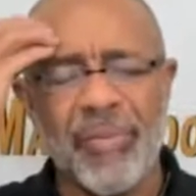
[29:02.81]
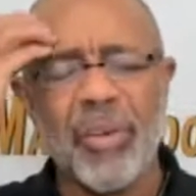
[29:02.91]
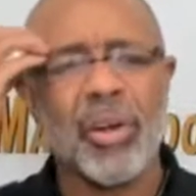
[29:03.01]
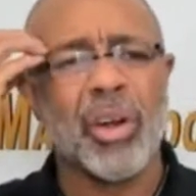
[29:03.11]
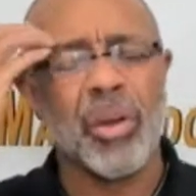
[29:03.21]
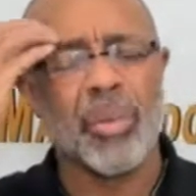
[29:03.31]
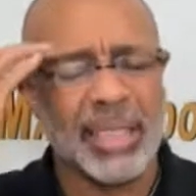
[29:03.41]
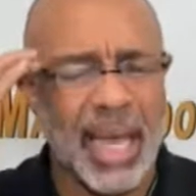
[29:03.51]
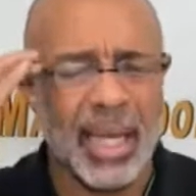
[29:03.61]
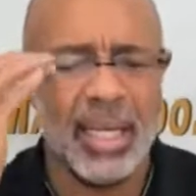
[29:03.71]
If you agree with
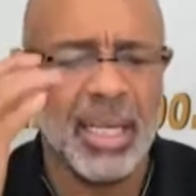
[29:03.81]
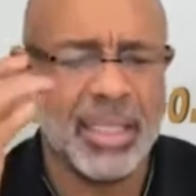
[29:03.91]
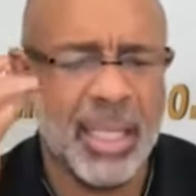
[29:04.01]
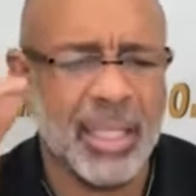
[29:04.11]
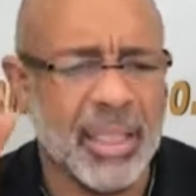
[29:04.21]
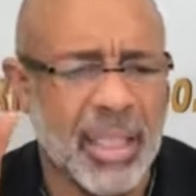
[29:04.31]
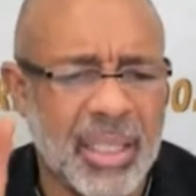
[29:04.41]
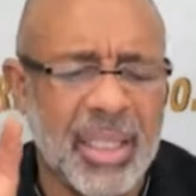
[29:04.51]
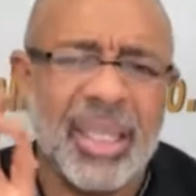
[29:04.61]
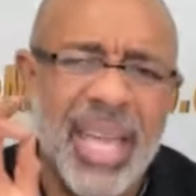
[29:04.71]
that,
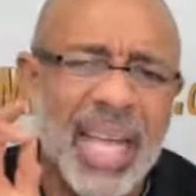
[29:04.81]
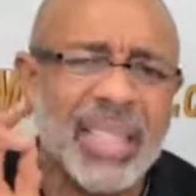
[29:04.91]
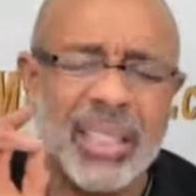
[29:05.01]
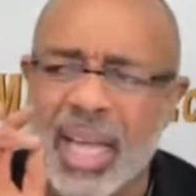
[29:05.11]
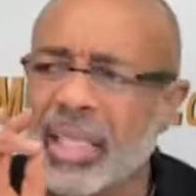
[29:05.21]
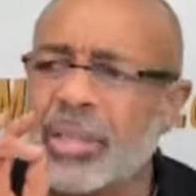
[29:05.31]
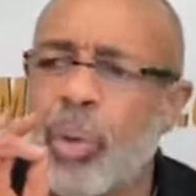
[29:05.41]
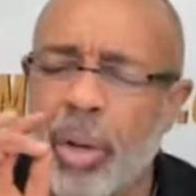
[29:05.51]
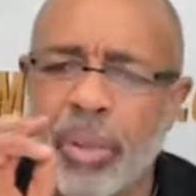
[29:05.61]
that's where